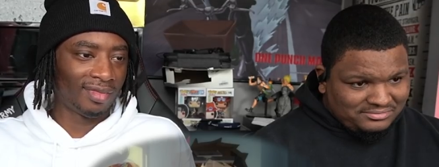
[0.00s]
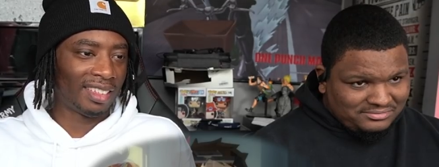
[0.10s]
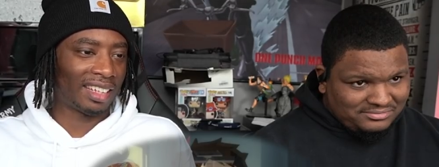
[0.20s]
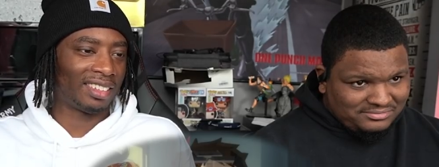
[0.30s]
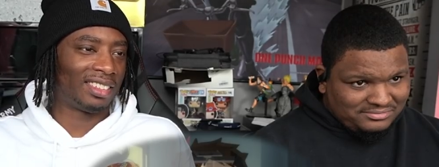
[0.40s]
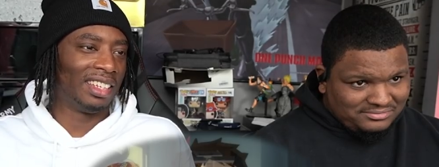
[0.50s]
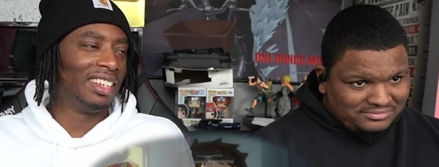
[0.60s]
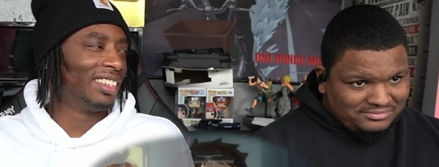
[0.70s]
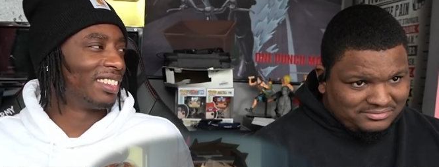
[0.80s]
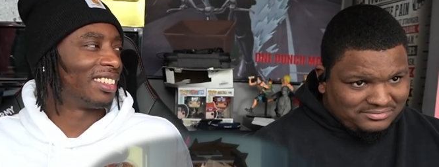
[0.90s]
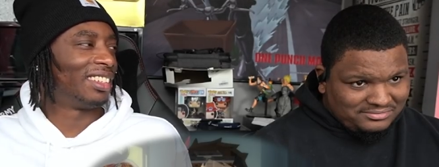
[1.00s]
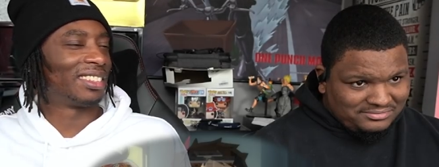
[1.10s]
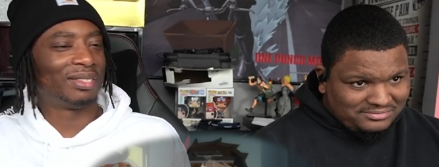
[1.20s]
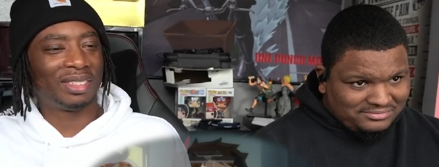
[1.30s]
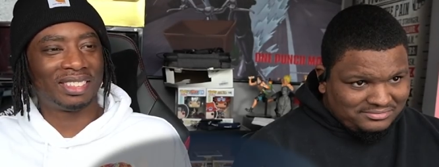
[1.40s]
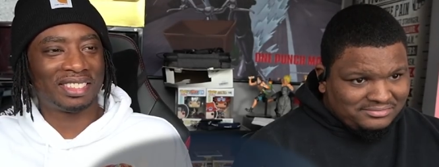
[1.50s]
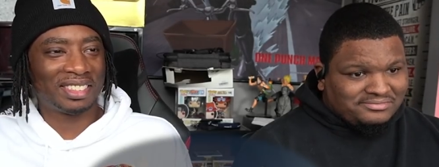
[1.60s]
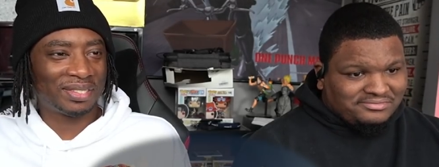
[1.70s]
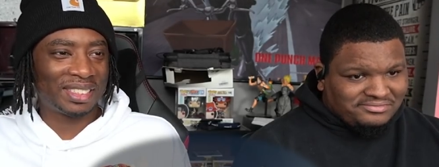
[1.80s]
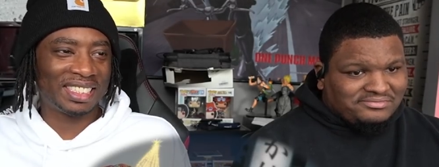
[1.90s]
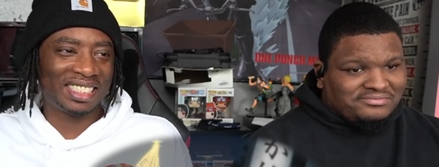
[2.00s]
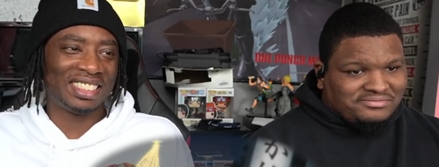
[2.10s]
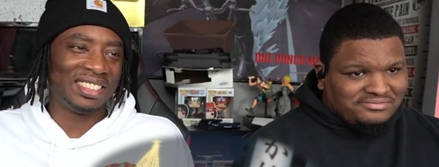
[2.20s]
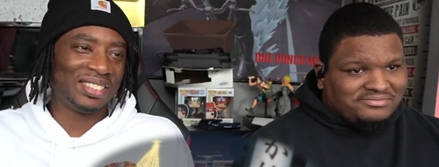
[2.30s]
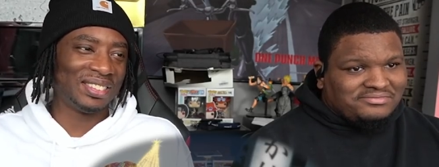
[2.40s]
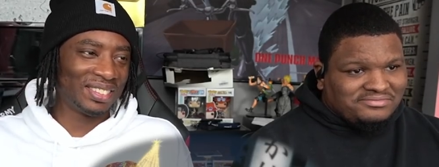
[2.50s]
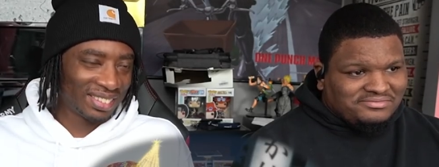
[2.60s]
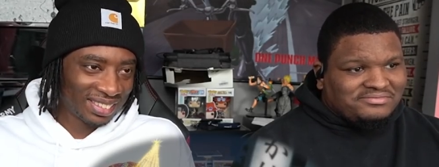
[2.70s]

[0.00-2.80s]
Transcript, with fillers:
Speaker 1: It's like the seniors talking about this, man. That's mm-hmm. dope.